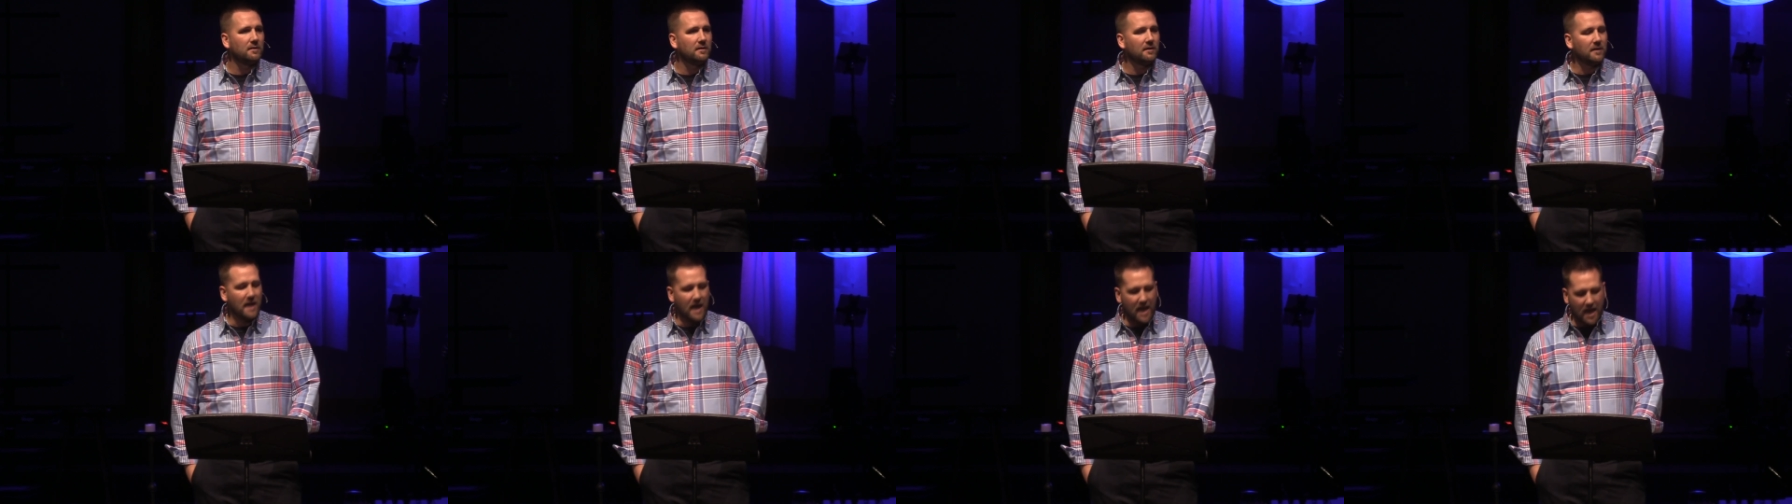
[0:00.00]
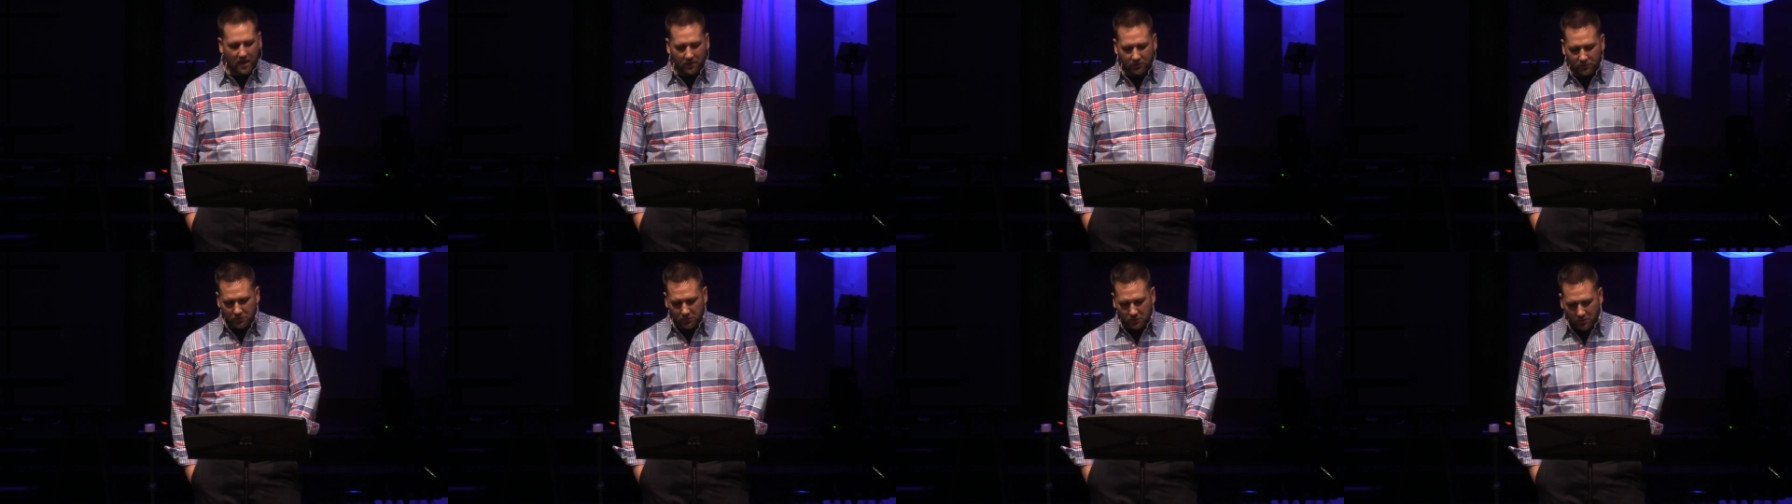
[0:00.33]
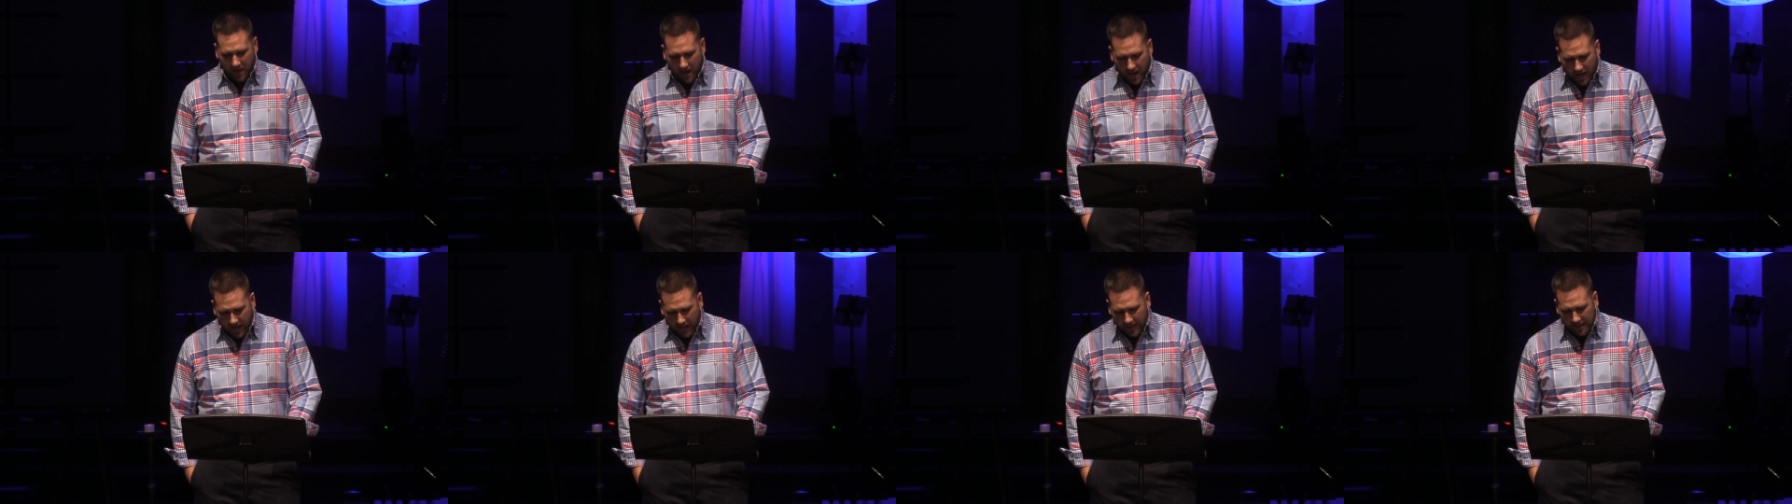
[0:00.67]
how do
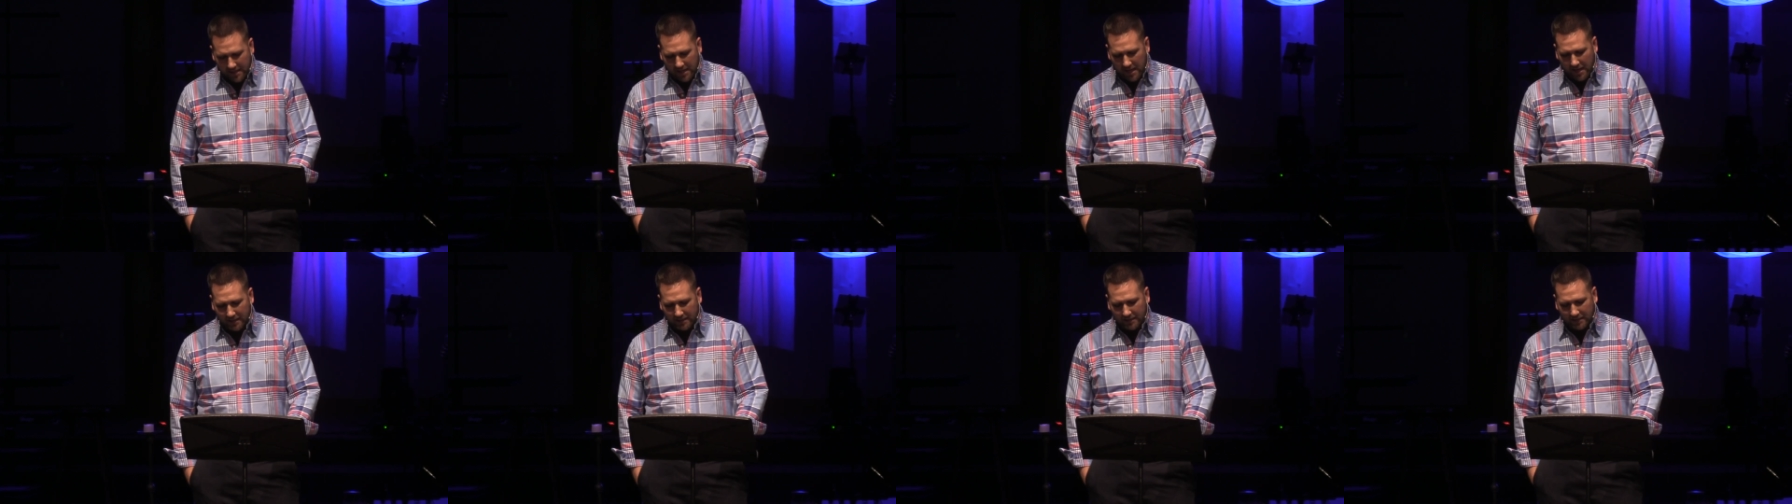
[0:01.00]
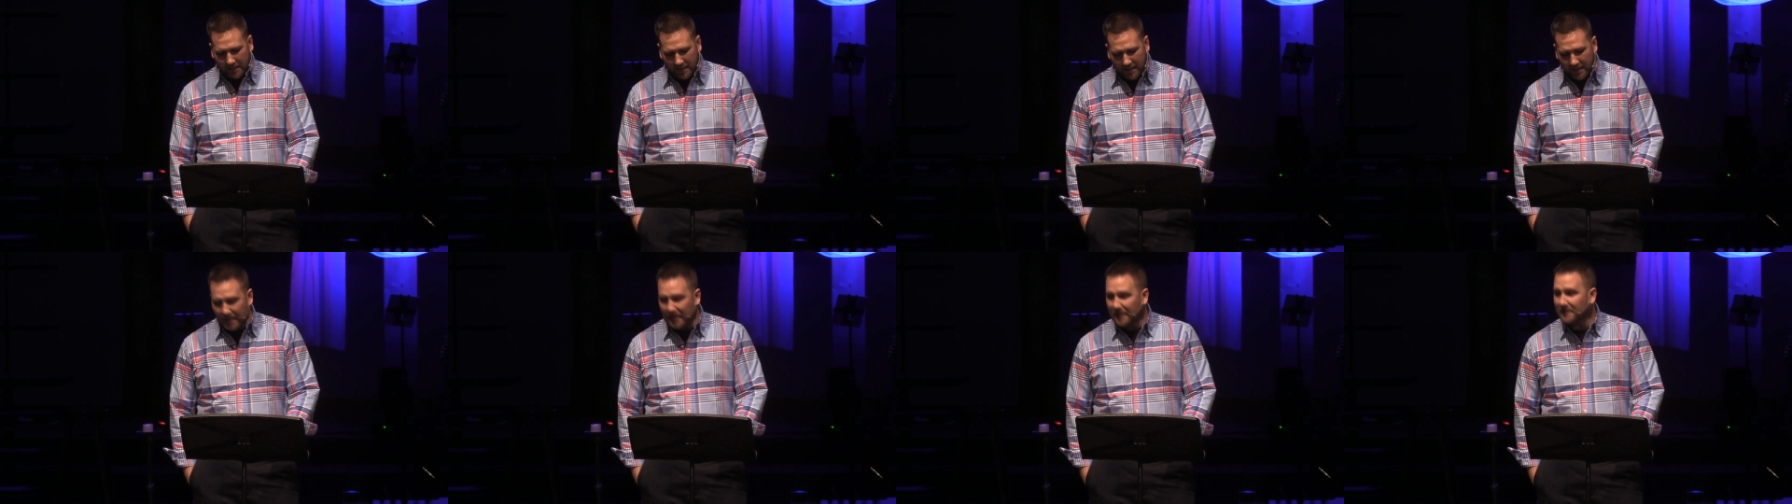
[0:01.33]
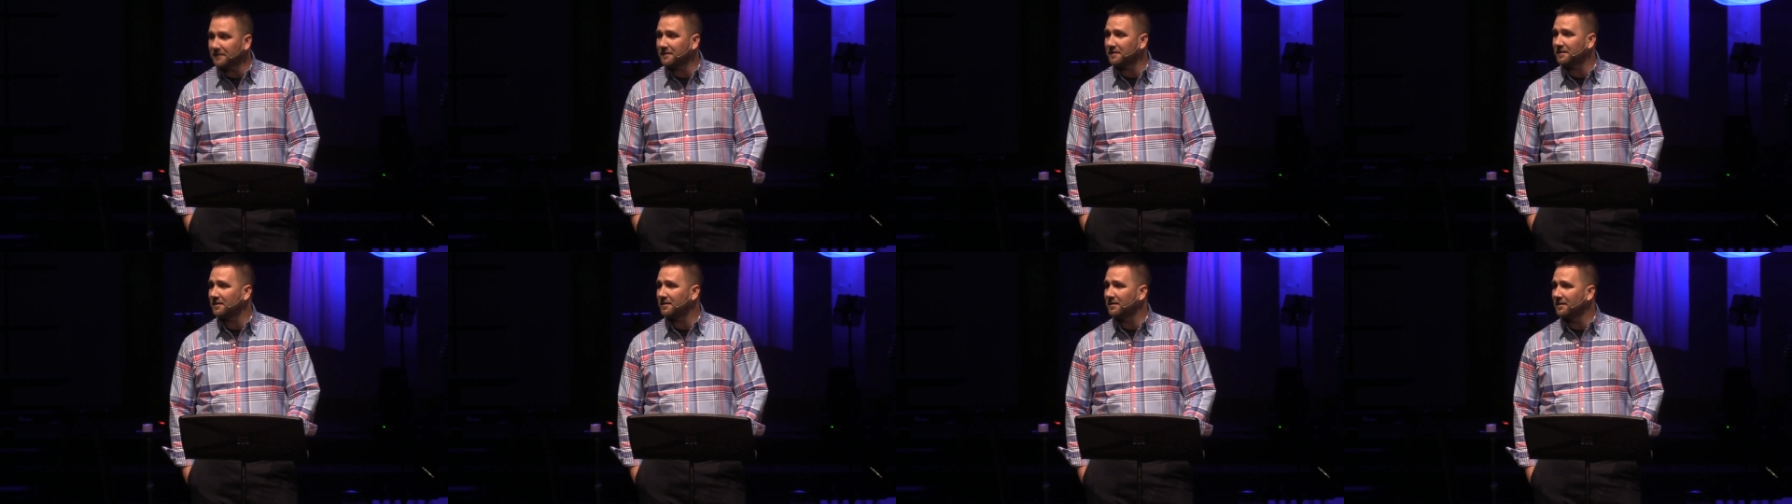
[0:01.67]
I not get it?